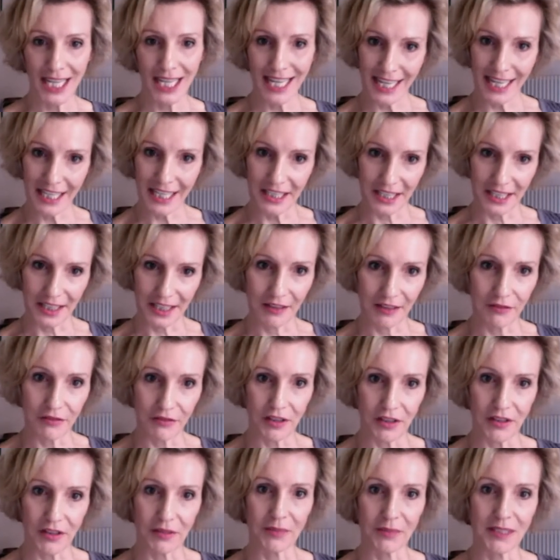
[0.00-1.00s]
it
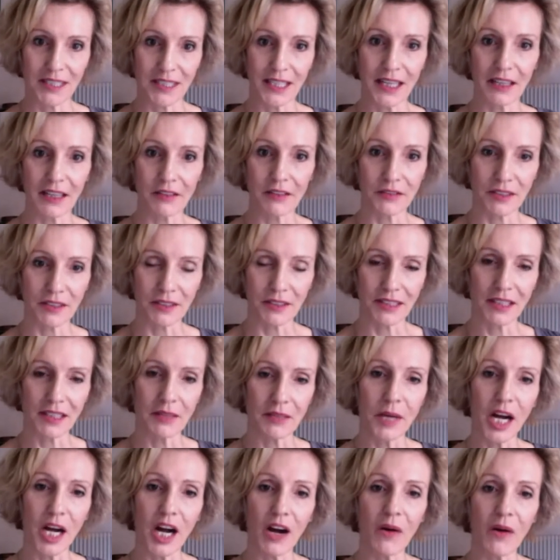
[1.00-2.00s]
for themselves, and
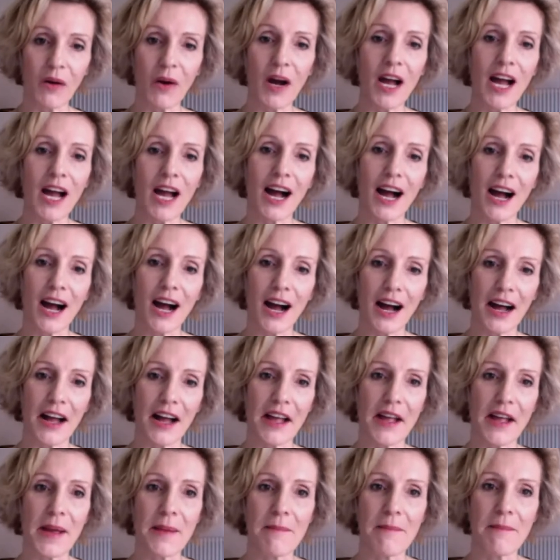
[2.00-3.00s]
somehow
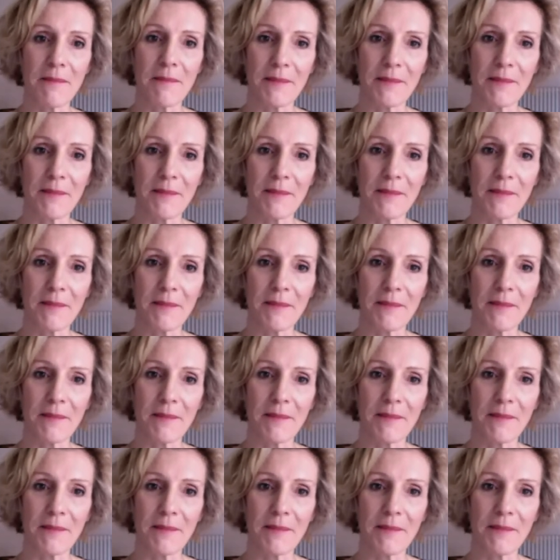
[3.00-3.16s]
I